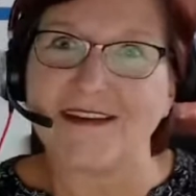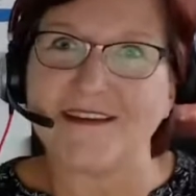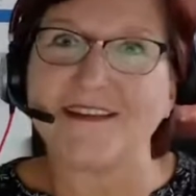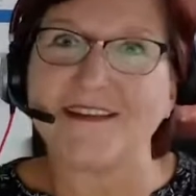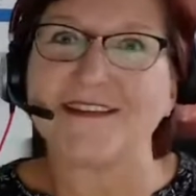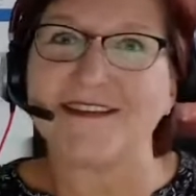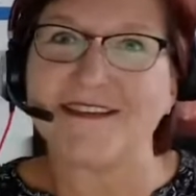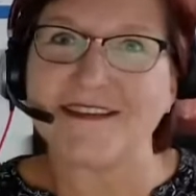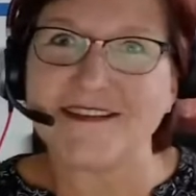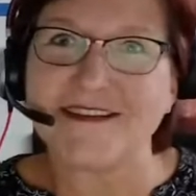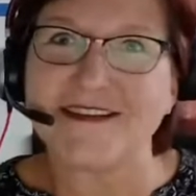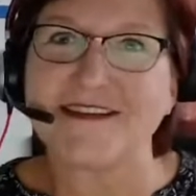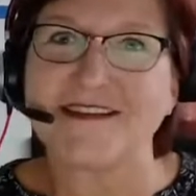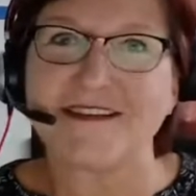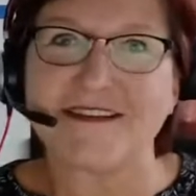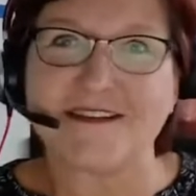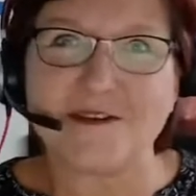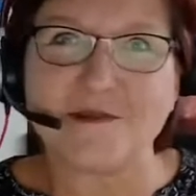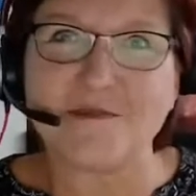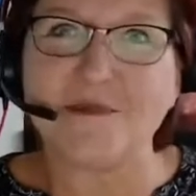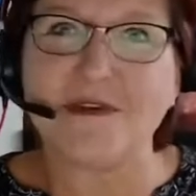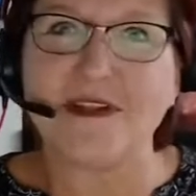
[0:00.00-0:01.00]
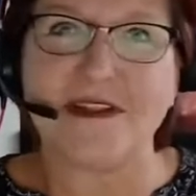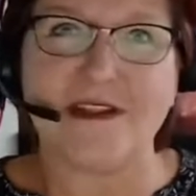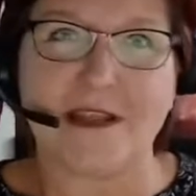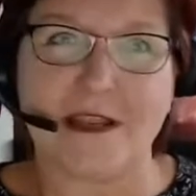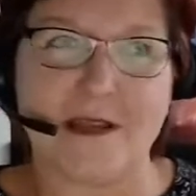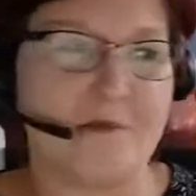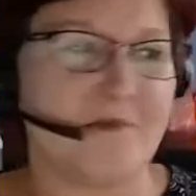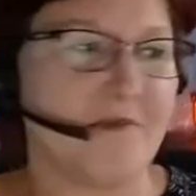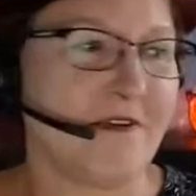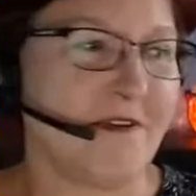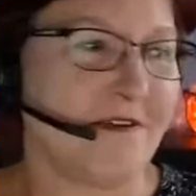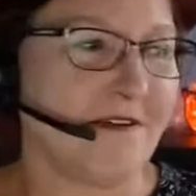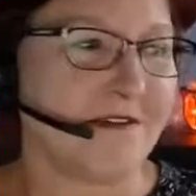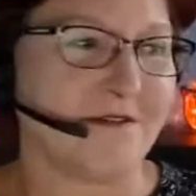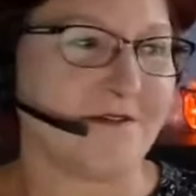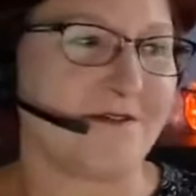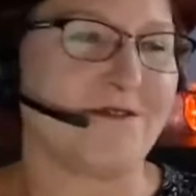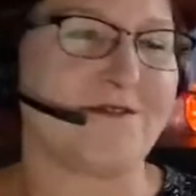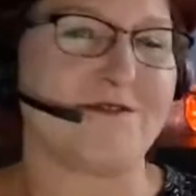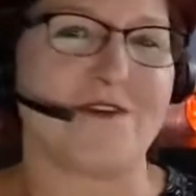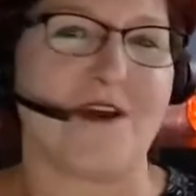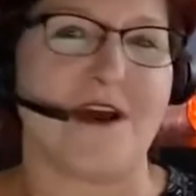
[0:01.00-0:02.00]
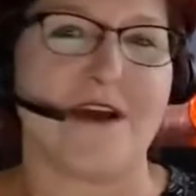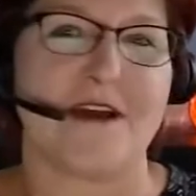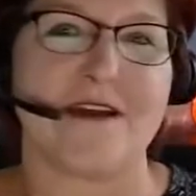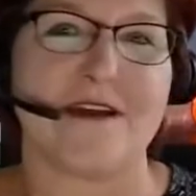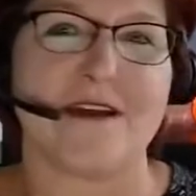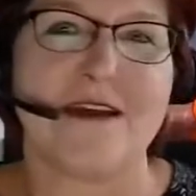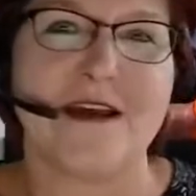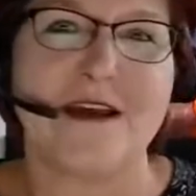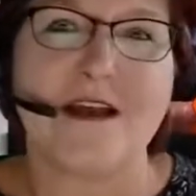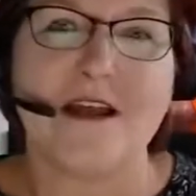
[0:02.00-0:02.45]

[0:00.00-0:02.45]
It was just a stupid late produce truck.